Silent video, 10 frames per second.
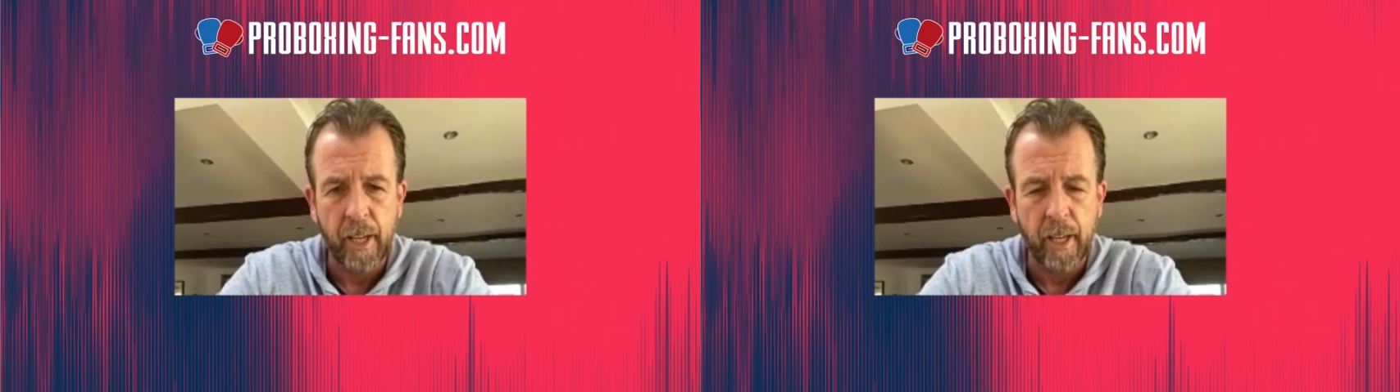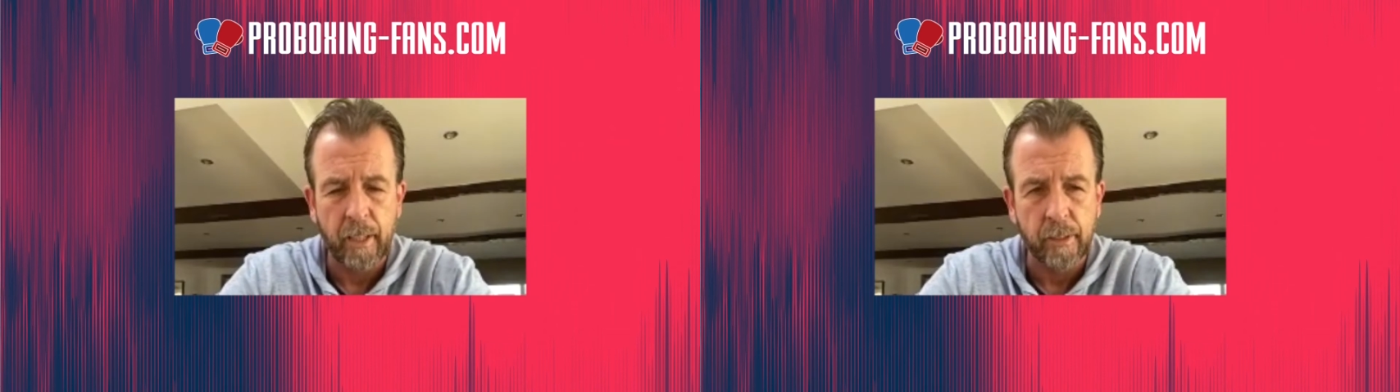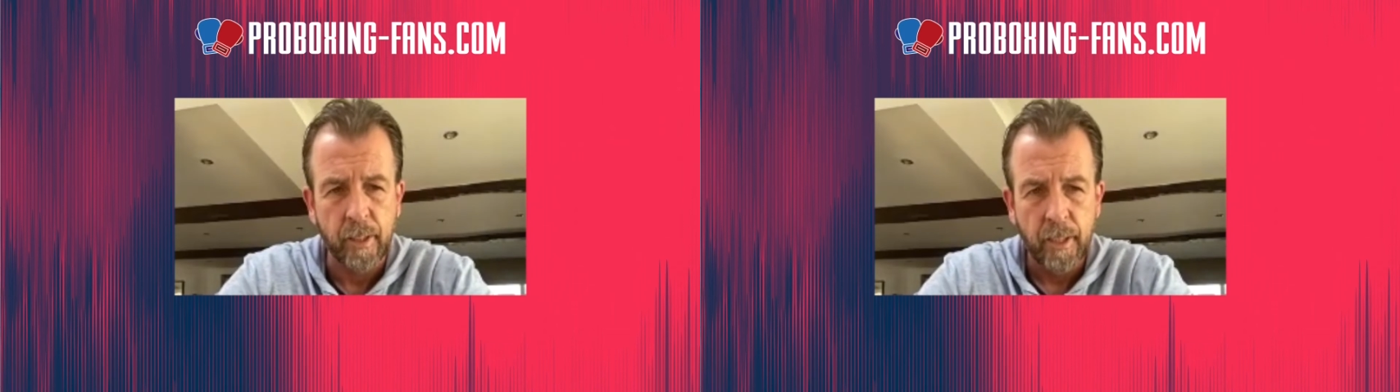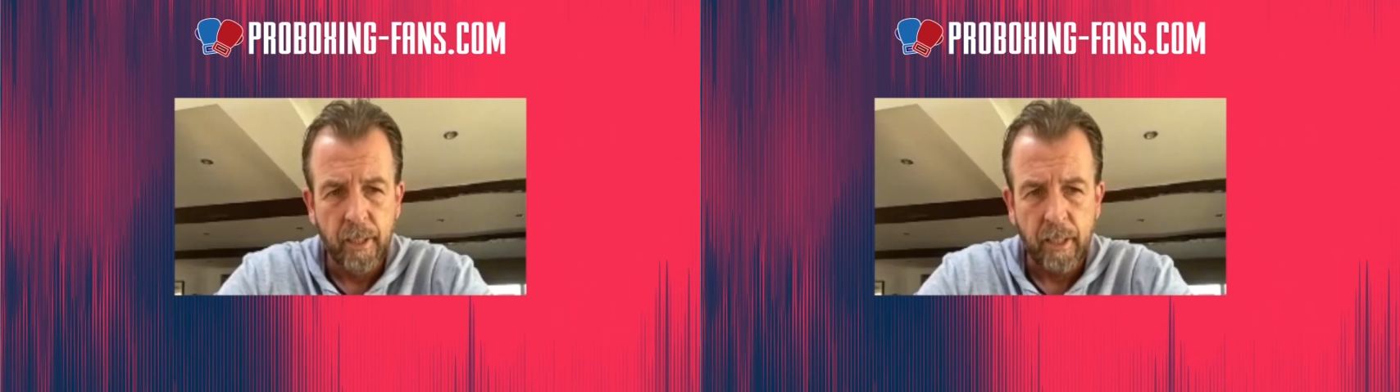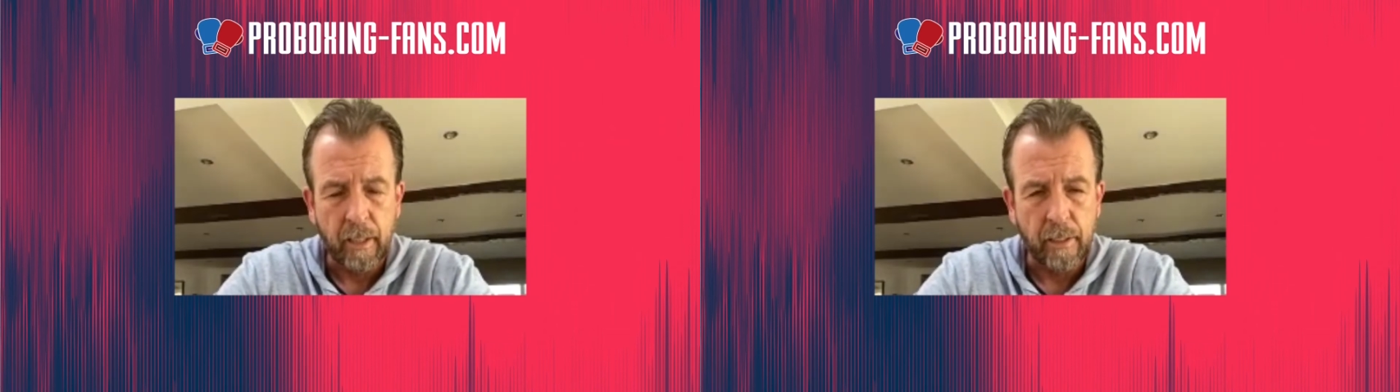And
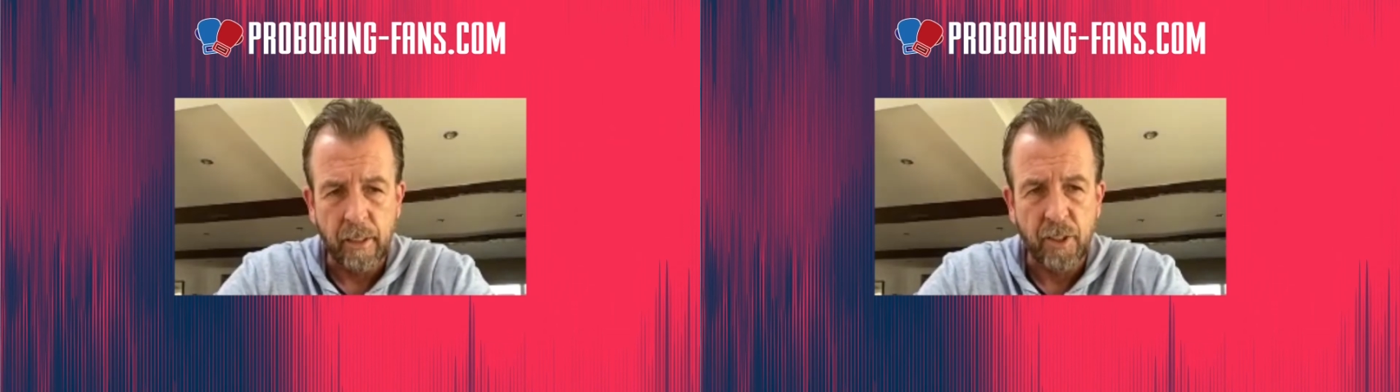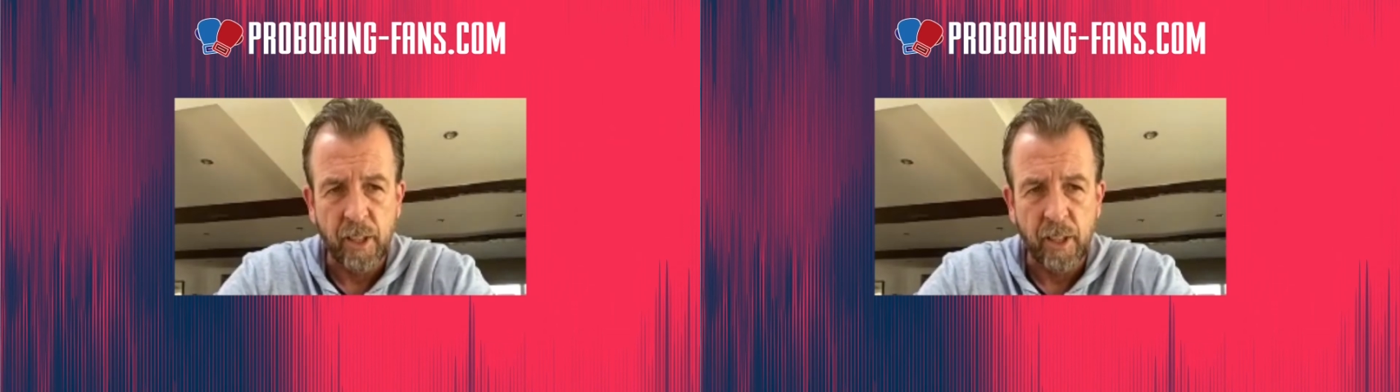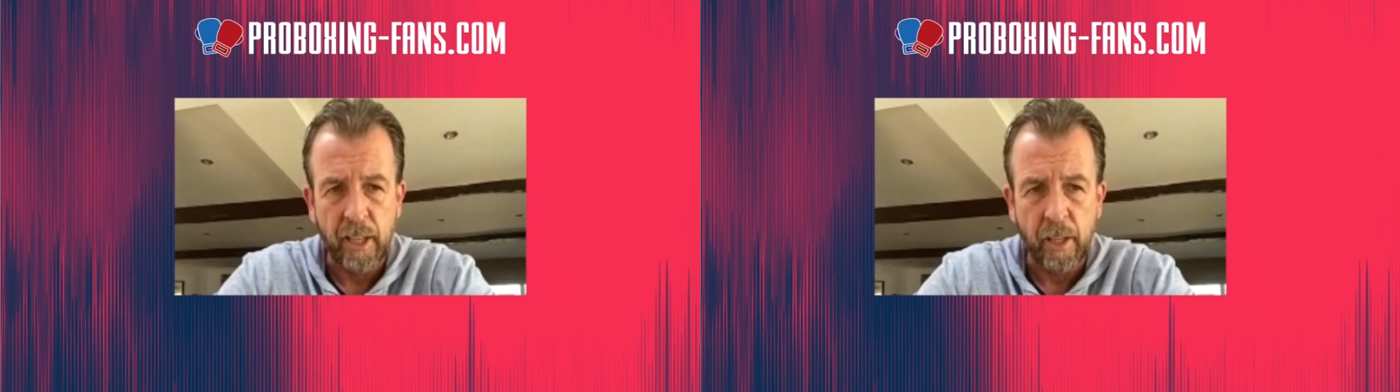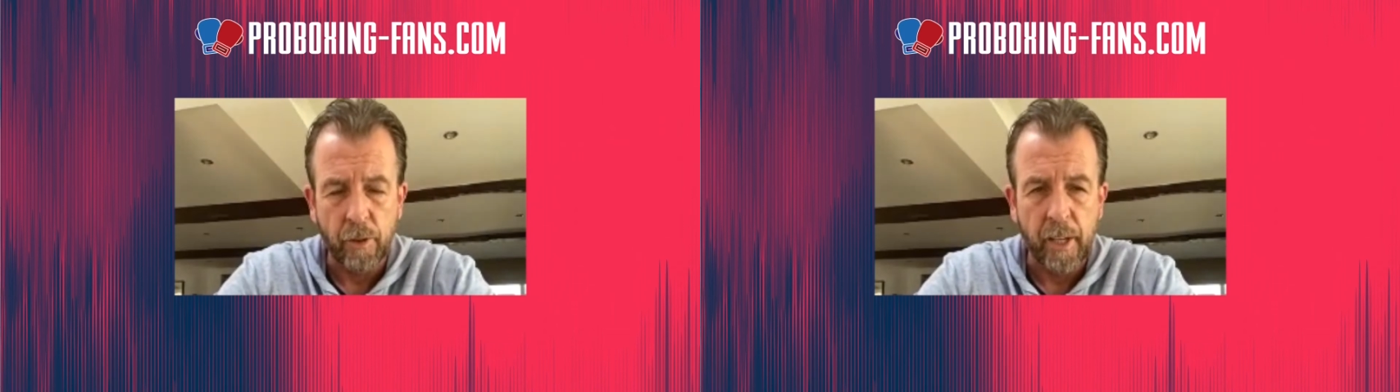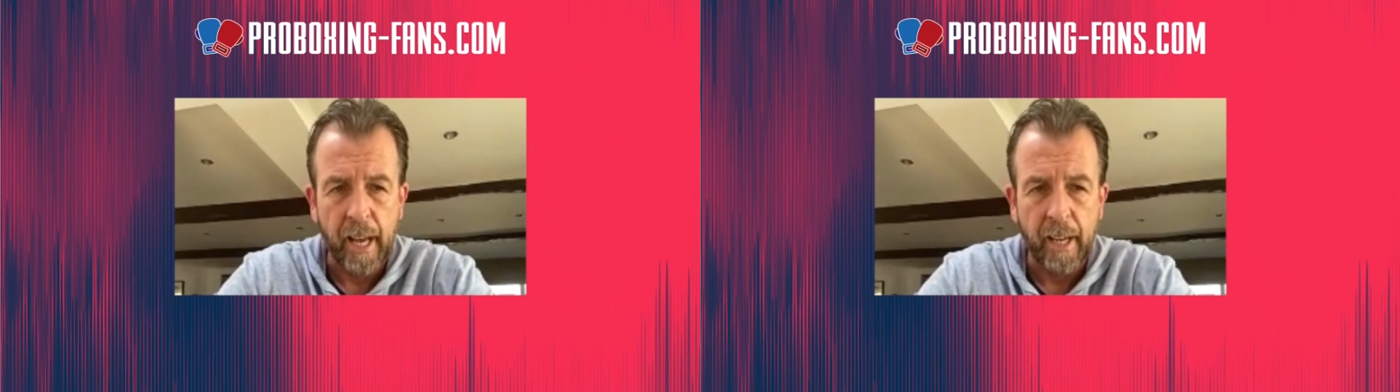you've seen on the
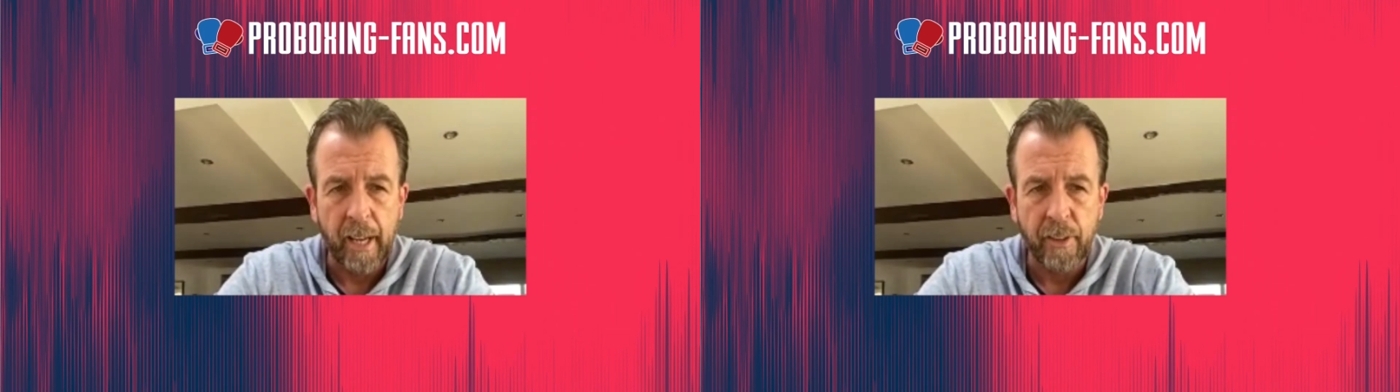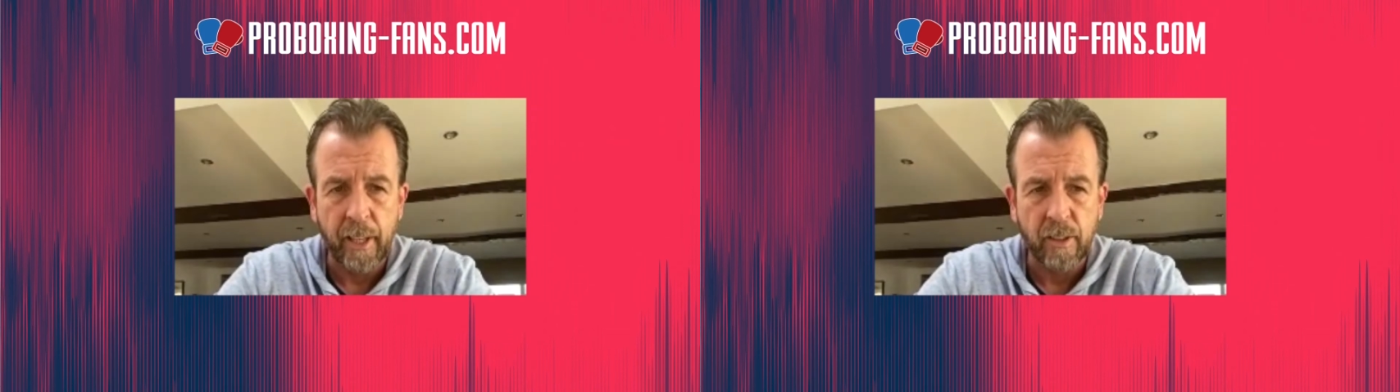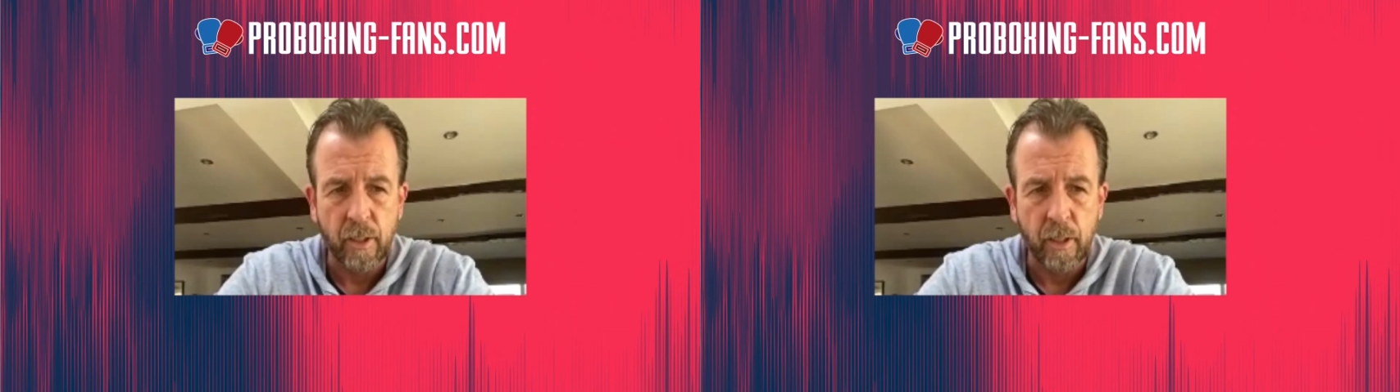night, they had to